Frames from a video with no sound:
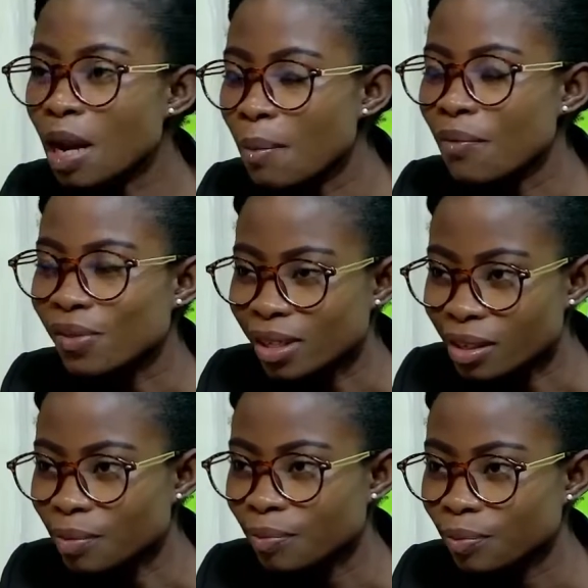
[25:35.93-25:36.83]
I'm a
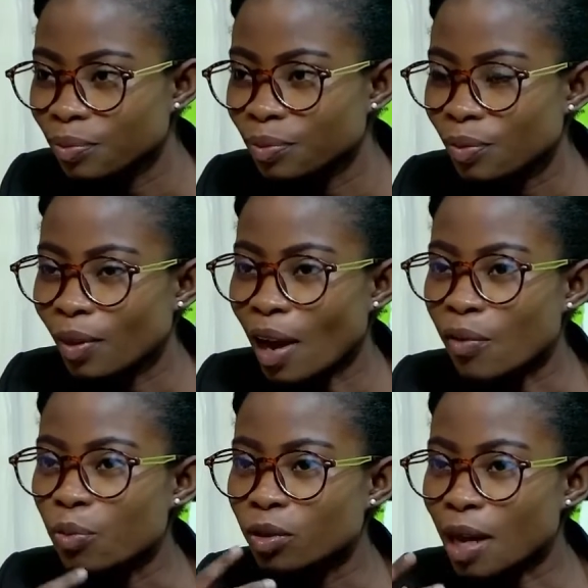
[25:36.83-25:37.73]
victim. Yeah. I
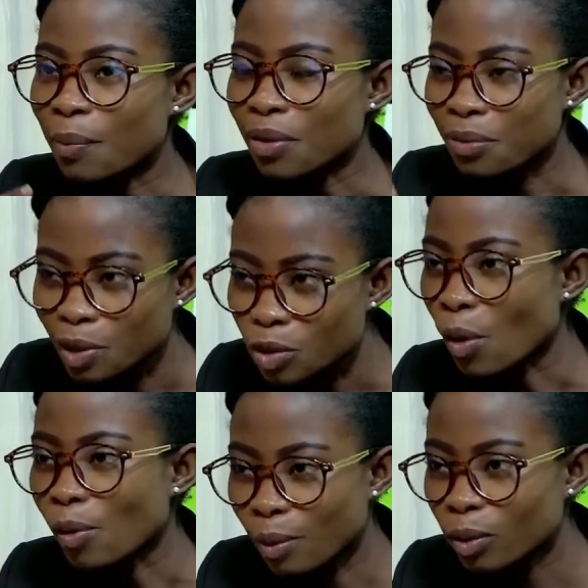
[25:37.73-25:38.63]
put up a
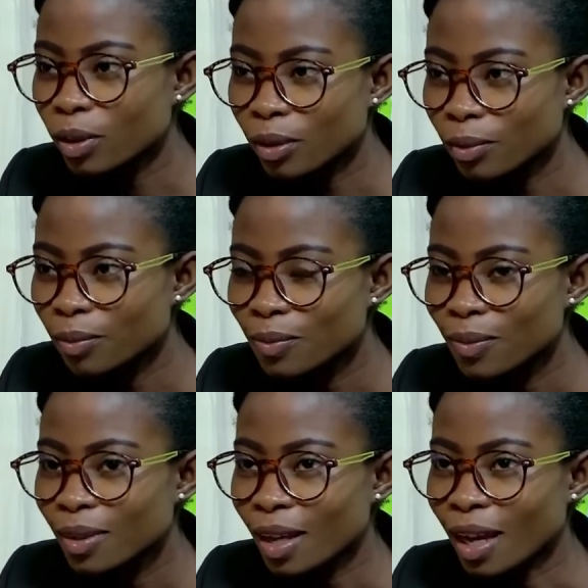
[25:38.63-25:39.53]
three-story building. Yeah.
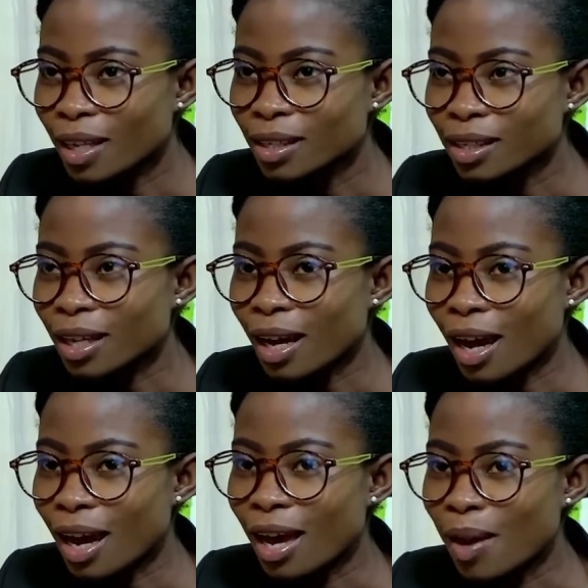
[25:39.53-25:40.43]
And
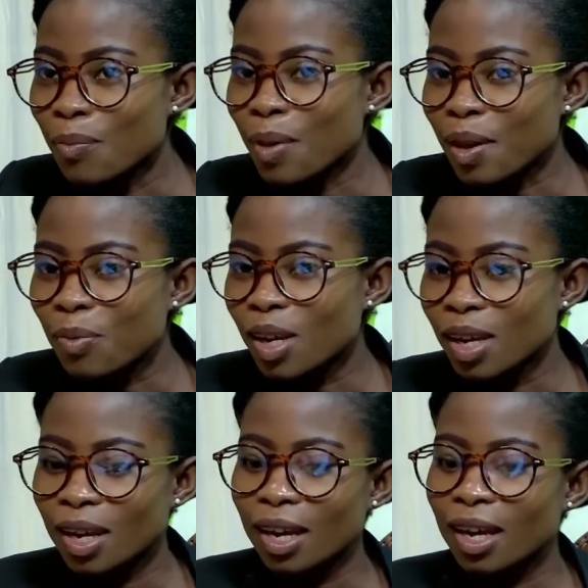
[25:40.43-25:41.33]
uh,
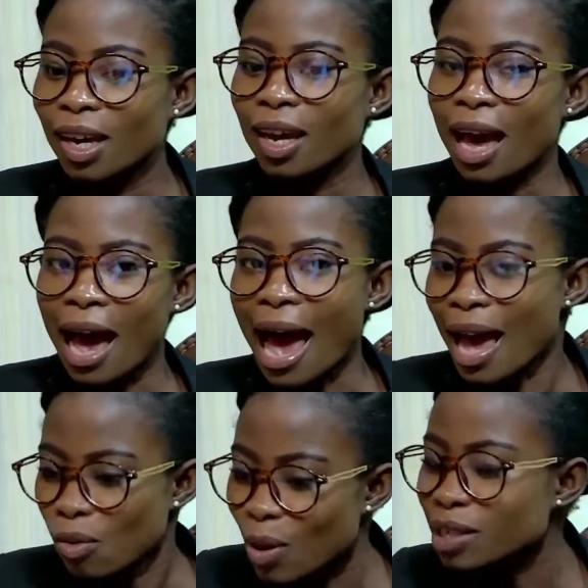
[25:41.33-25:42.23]
maybe I
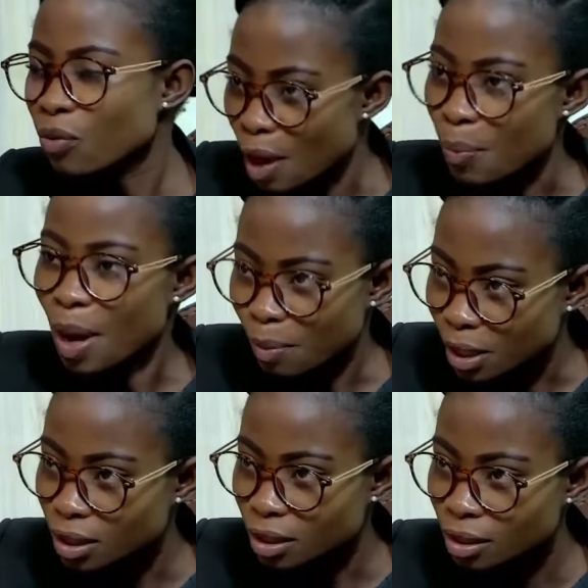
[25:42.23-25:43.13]
went for a
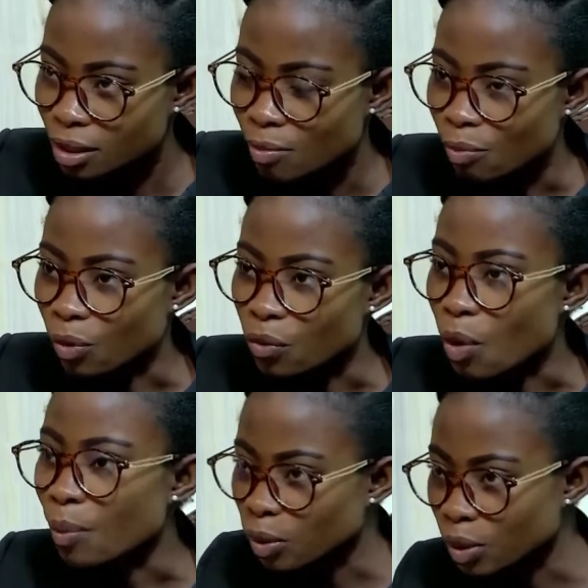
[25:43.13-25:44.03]
permit. Mm -hmm
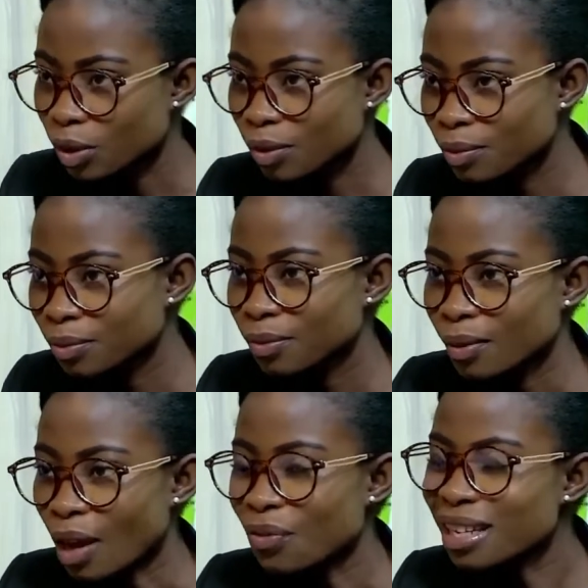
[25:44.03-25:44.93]
before building. Yeah.
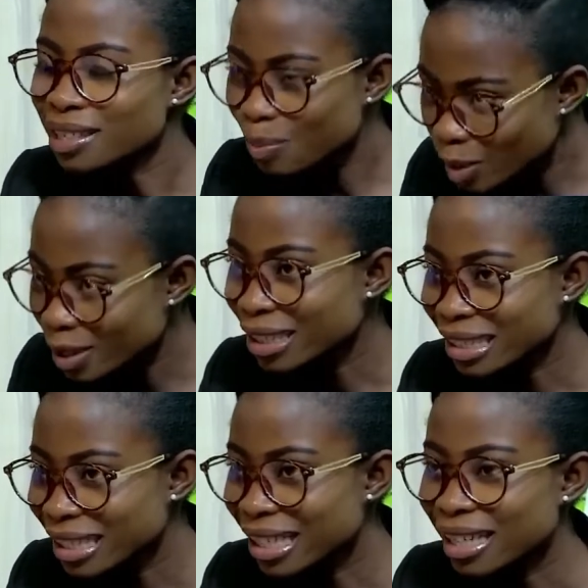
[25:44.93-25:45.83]
I finished
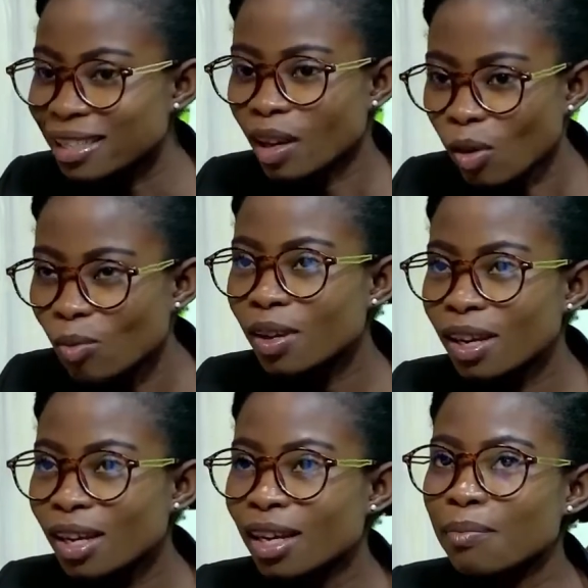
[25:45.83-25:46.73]
building and they tell
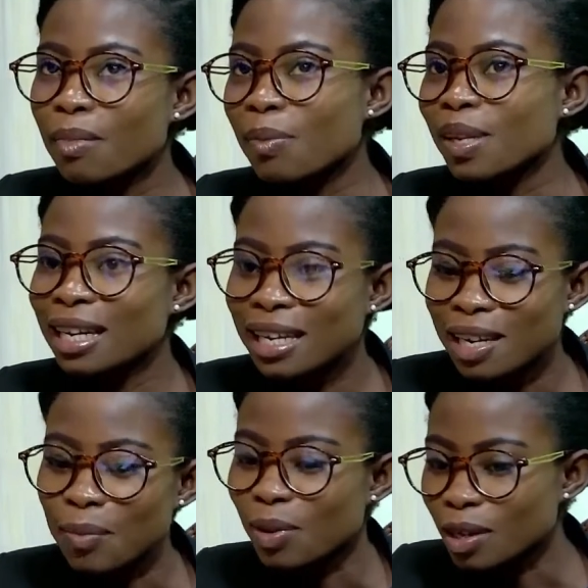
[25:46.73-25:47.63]
me maybe they need
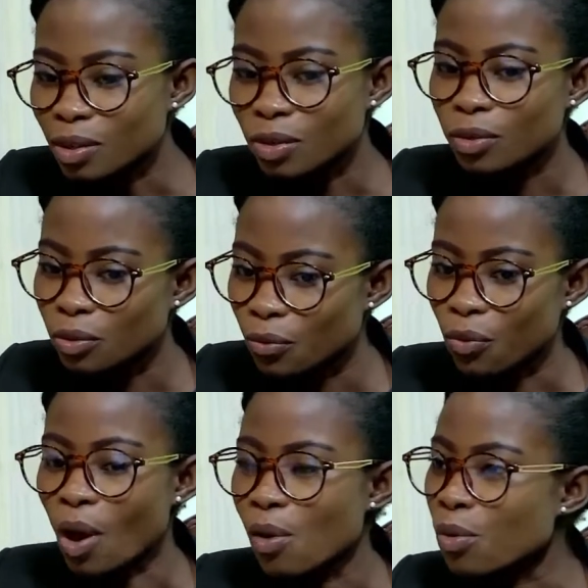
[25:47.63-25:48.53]
a place
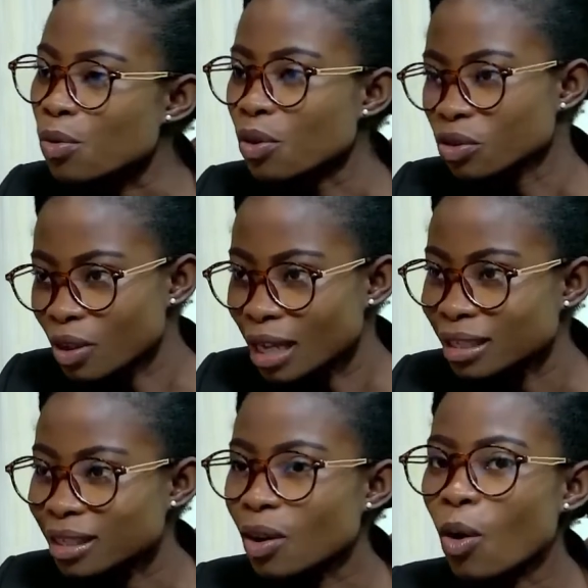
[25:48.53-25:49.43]
for a road
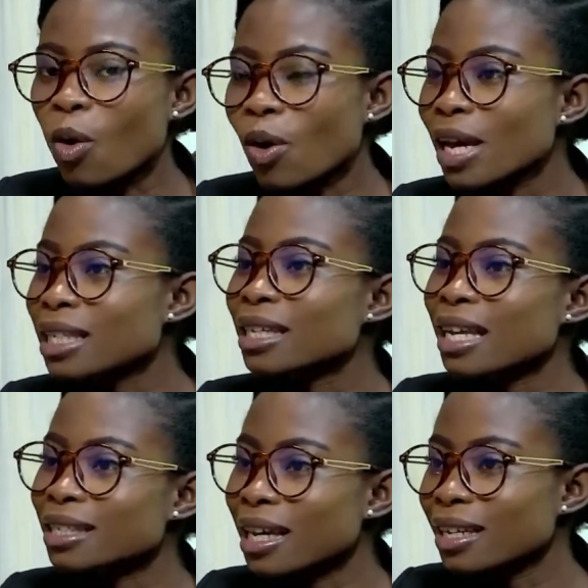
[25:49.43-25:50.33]
construction or it's
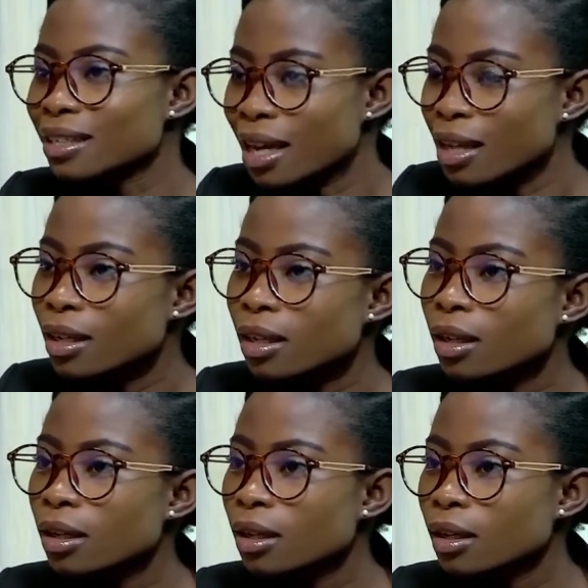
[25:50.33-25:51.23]
it's a it will, it
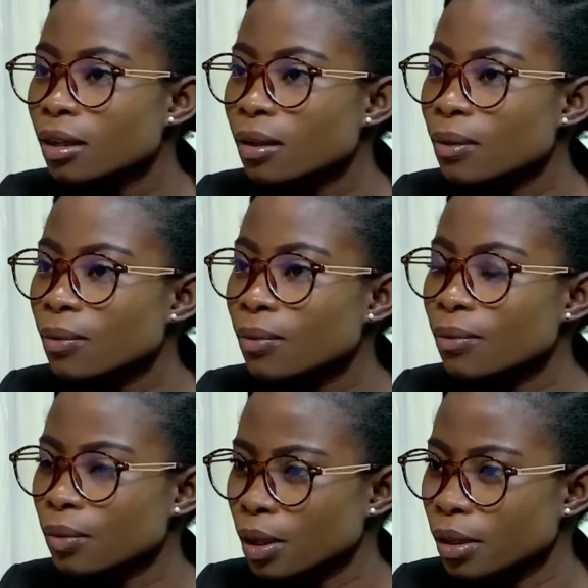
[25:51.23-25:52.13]
will never happen.
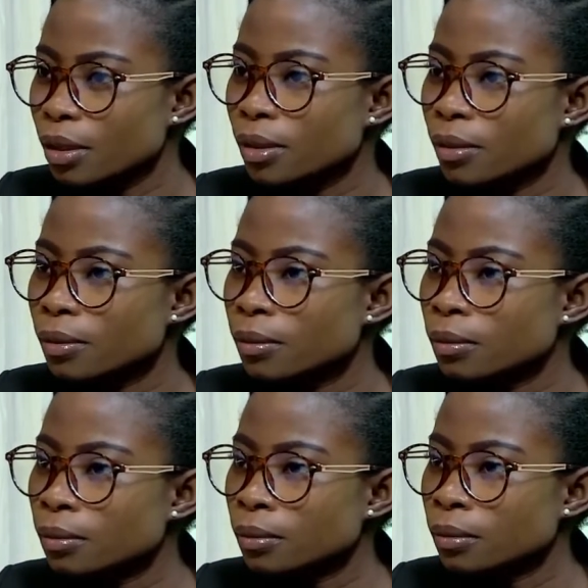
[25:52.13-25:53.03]
Really? The
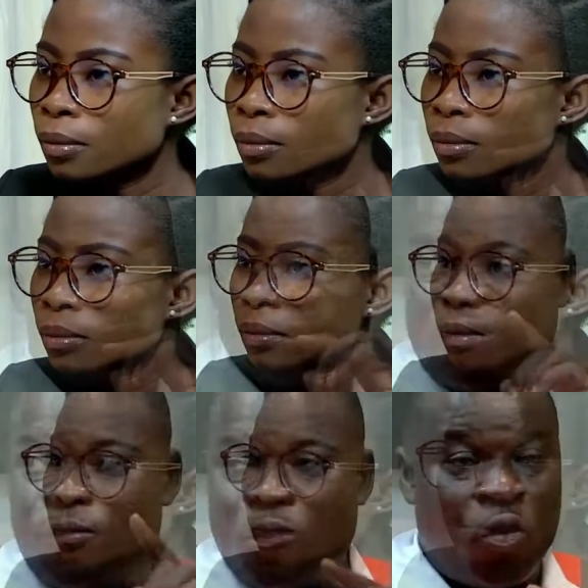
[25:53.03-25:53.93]
reason being that
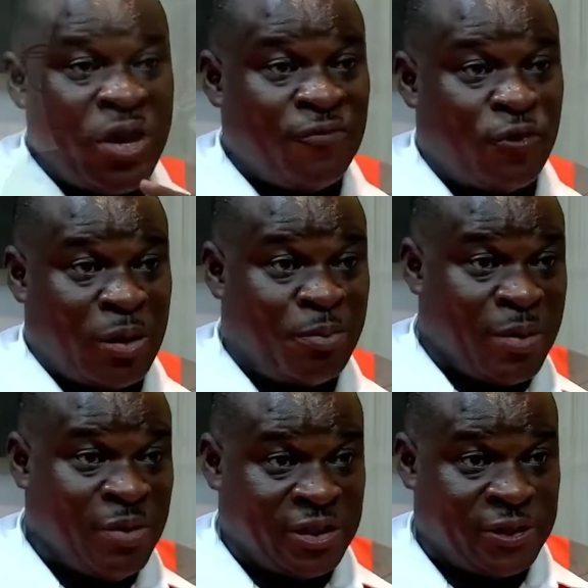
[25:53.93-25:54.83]
before going for the
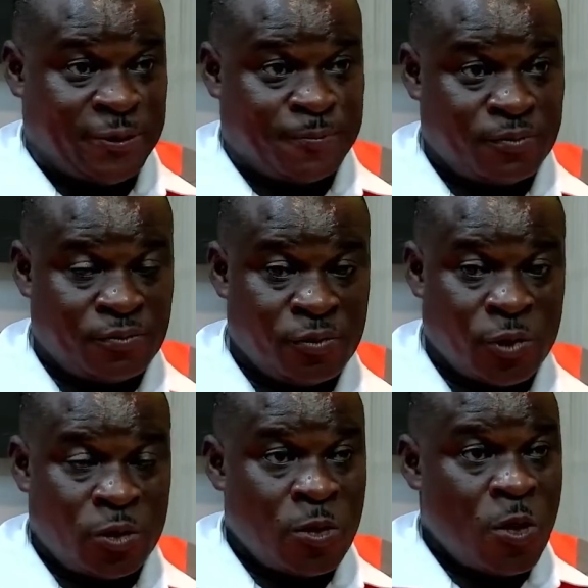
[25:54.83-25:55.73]
permit, mm
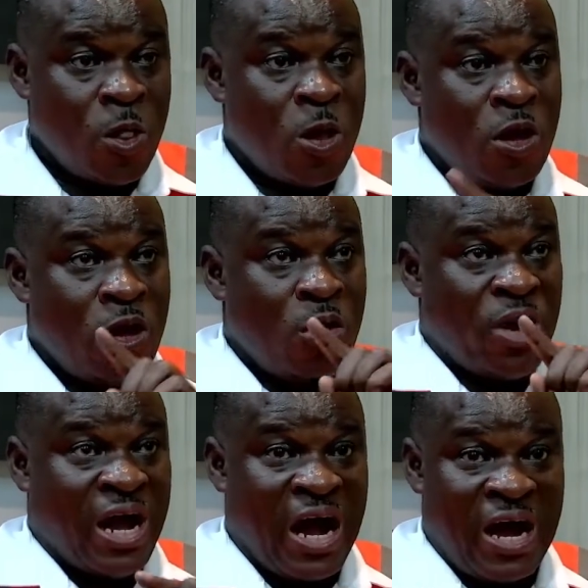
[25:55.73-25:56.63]
-hmm. we
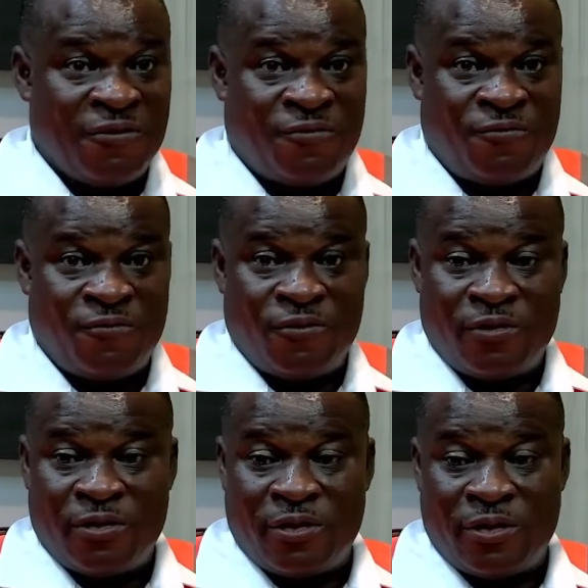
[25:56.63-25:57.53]
have
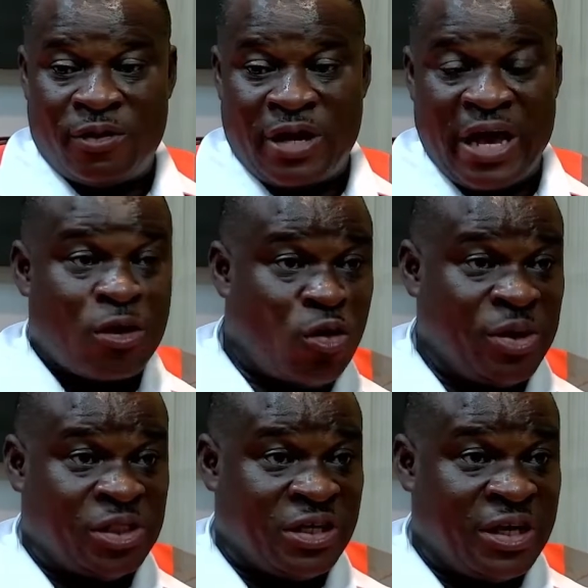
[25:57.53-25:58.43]
a
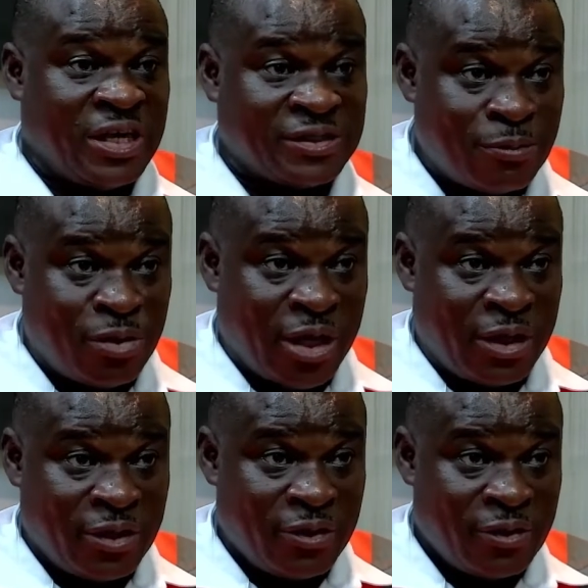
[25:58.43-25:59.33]
committee in the assembly,
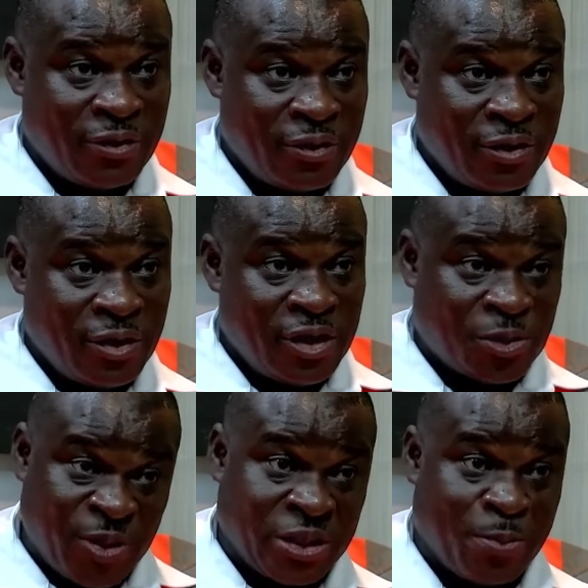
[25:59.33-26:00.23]

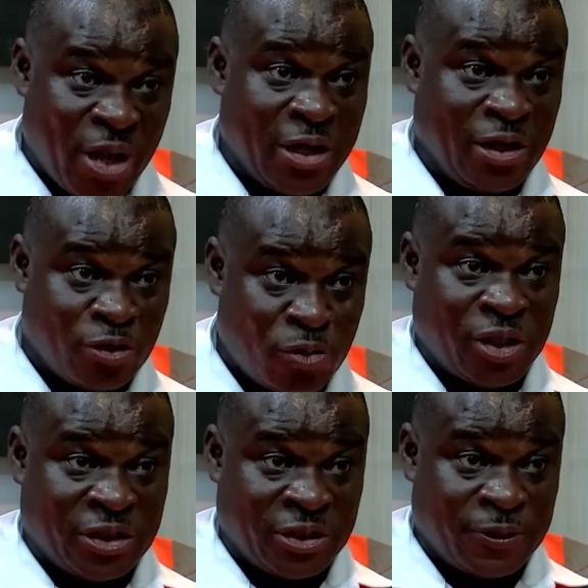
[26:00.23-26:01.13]
spatial planning
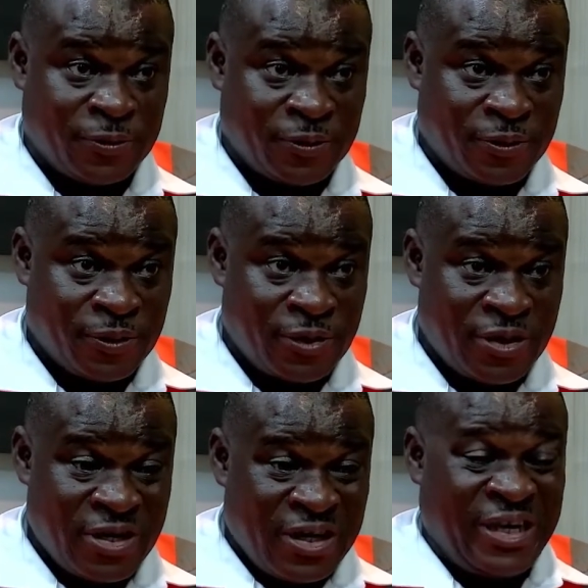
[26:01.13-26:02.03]
committee.
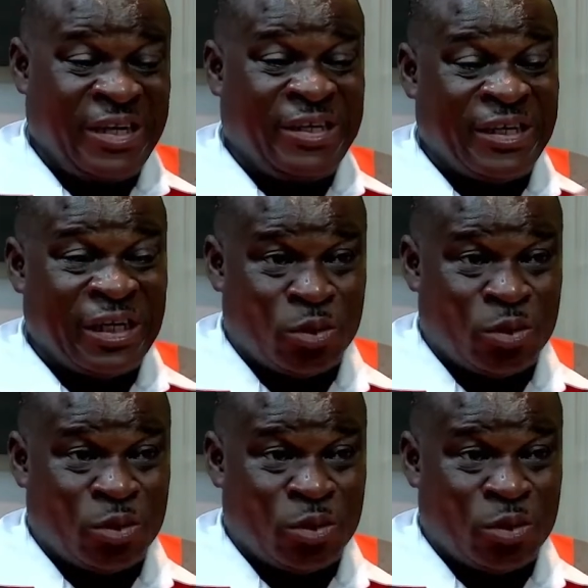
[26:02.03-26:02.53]
They deal